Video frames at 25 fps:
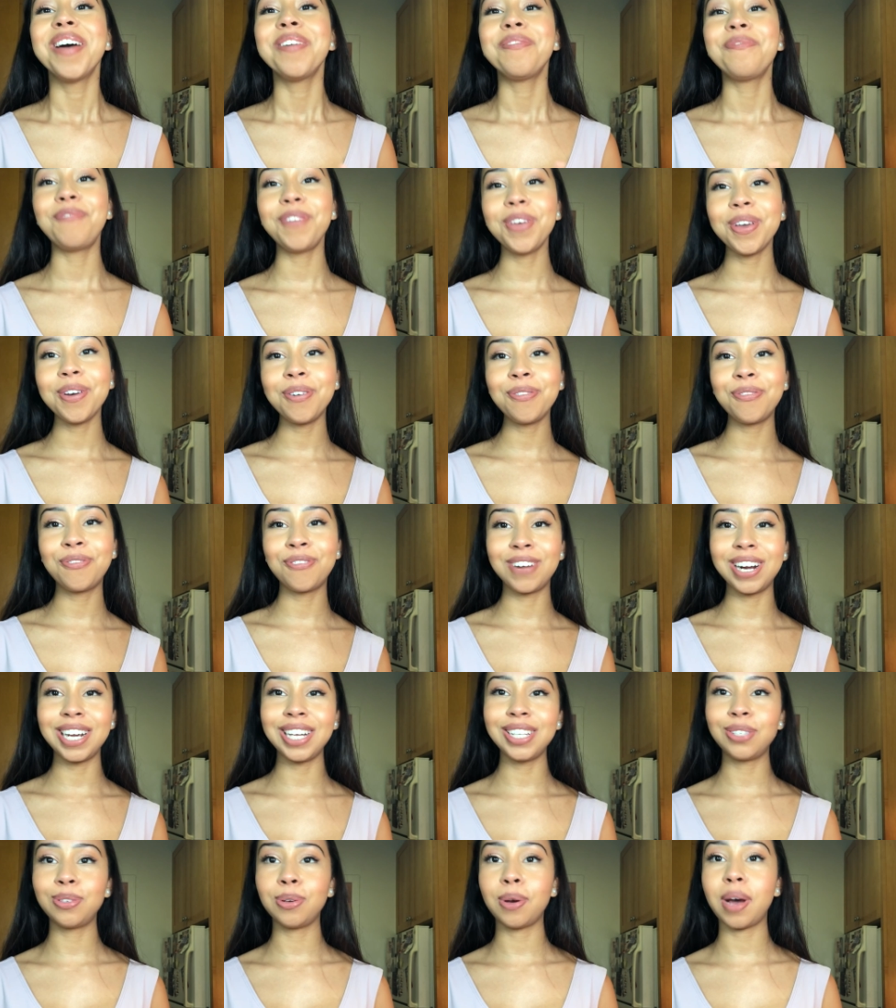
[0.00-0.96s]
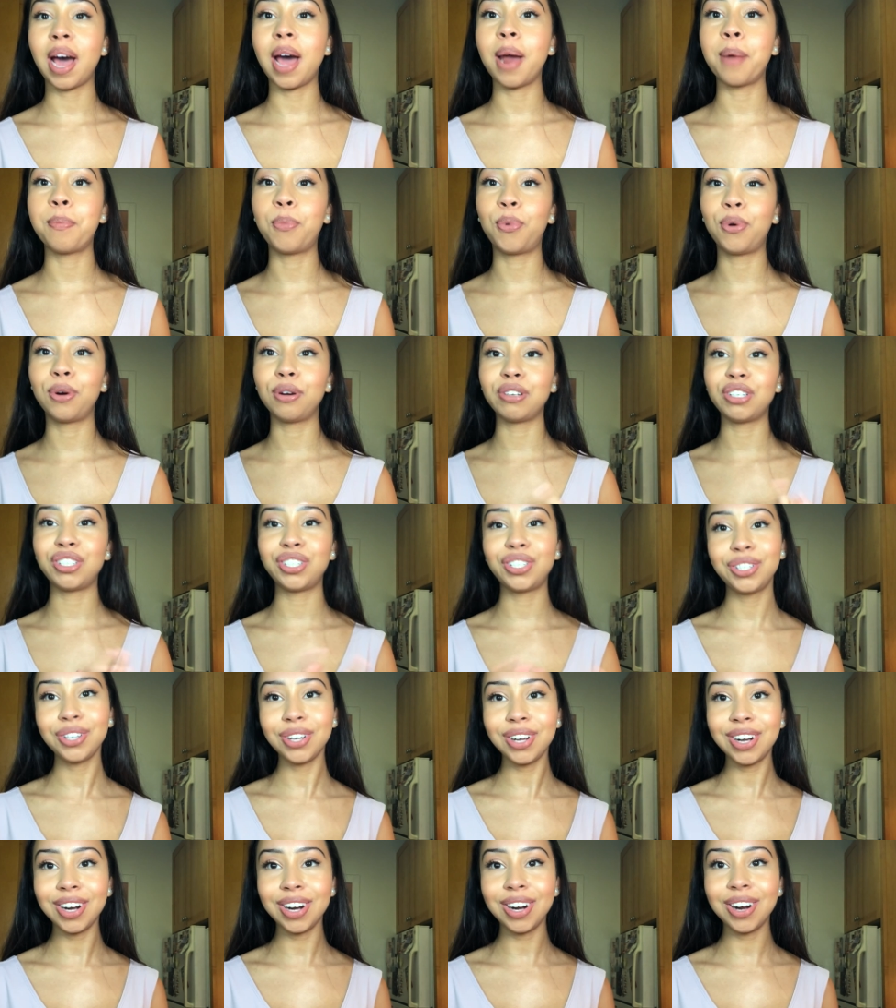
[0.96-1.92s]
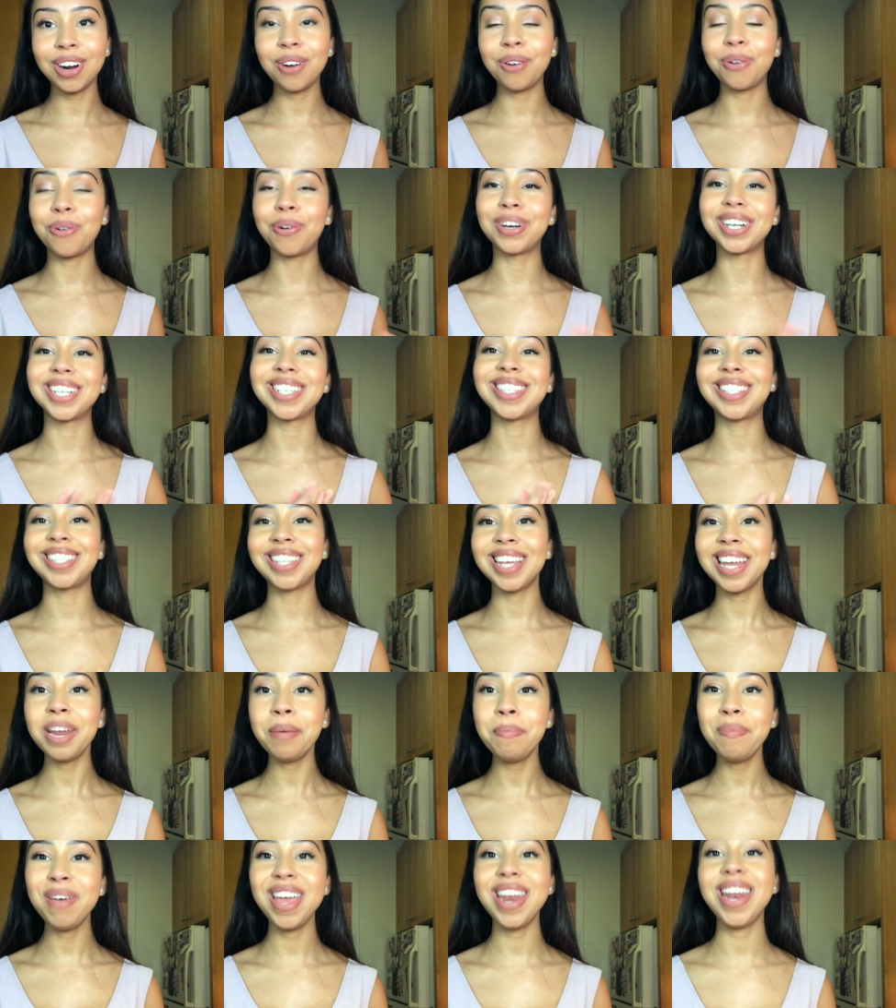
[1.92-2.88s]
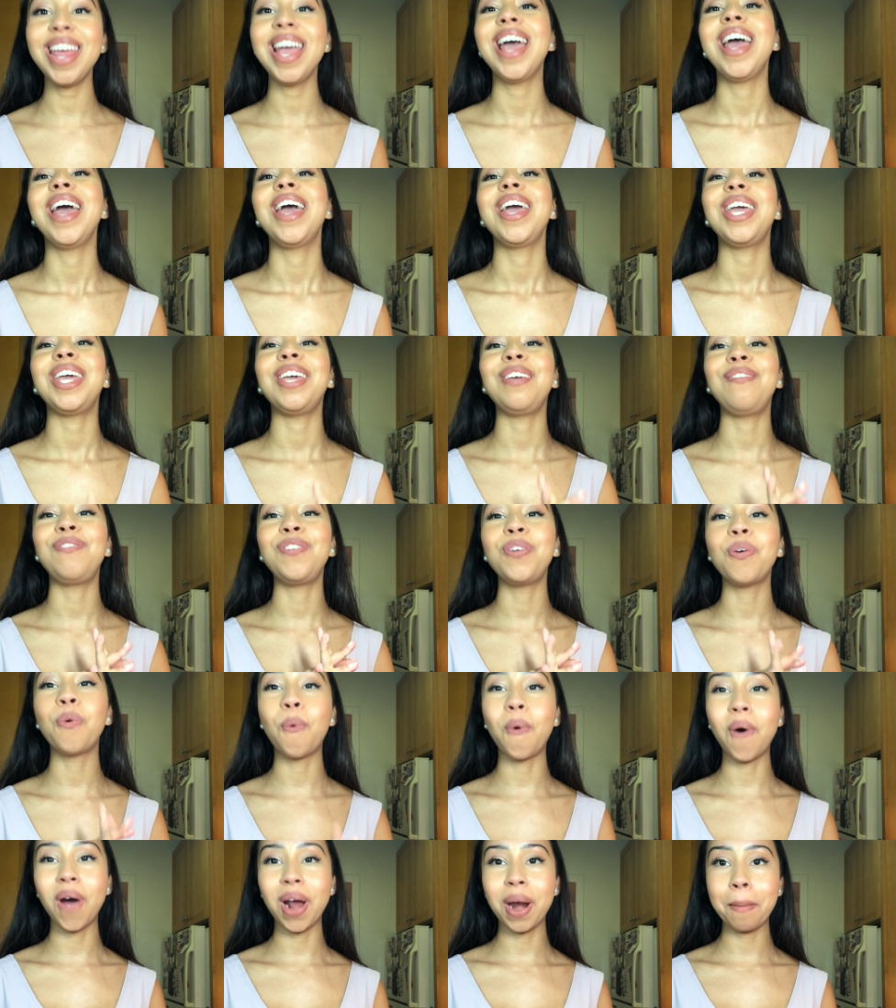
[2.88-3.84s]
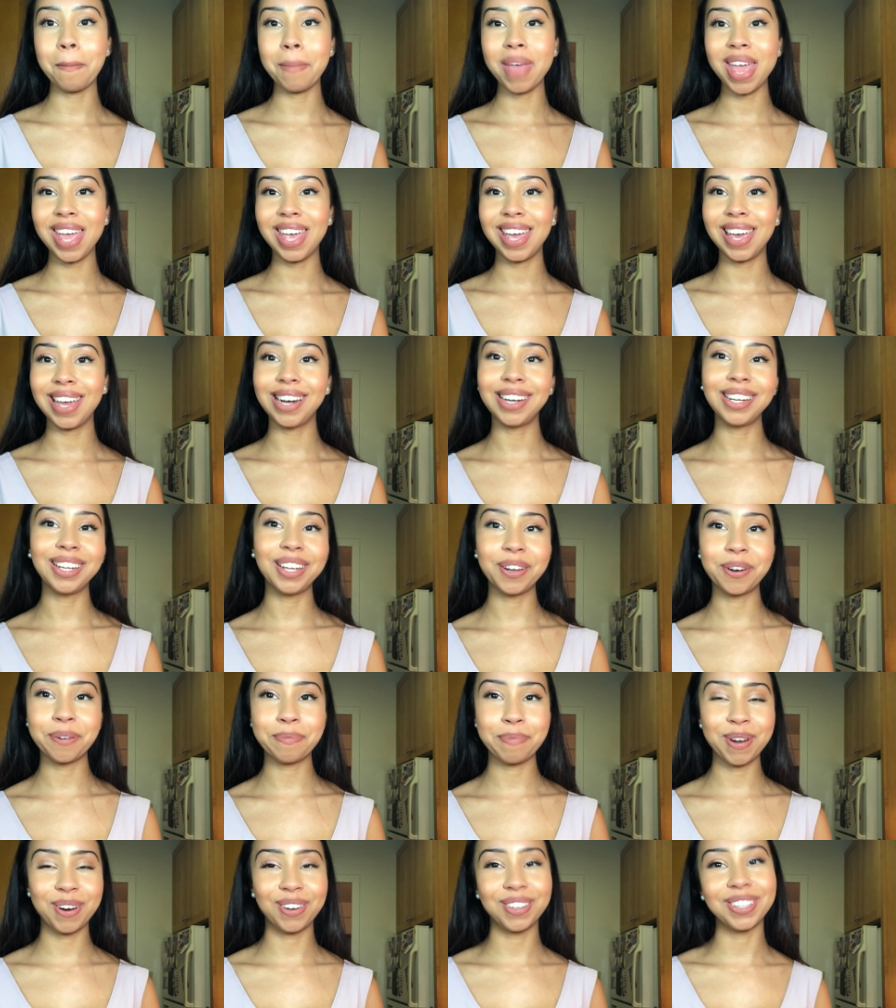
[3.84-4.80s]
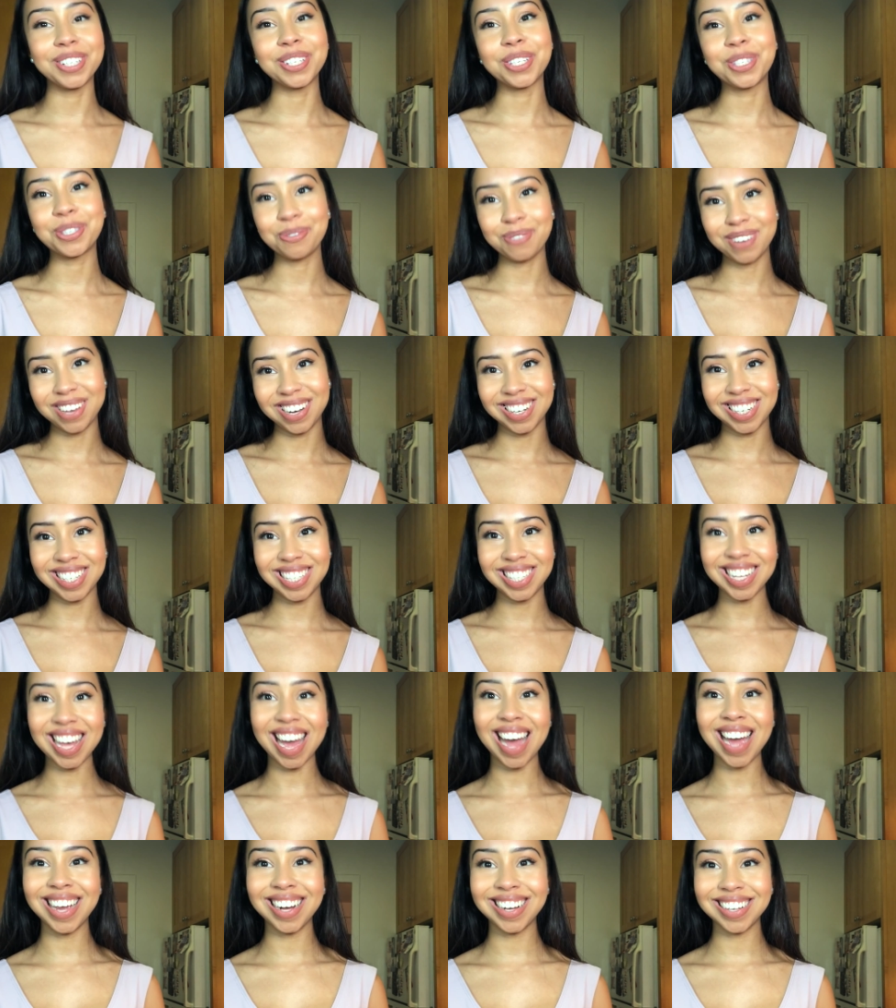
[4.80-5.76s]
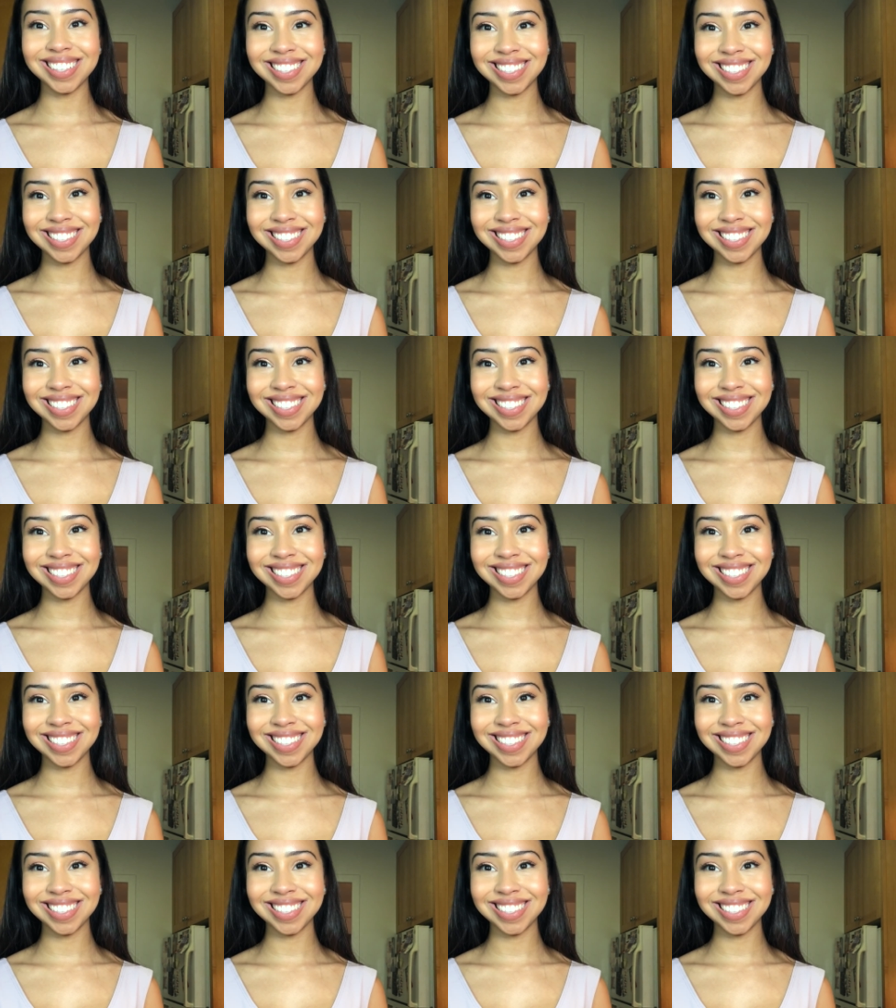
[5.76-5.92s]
Feel free to add more sugar or cinnamon if you wanna make it a little bit on the sweeter side.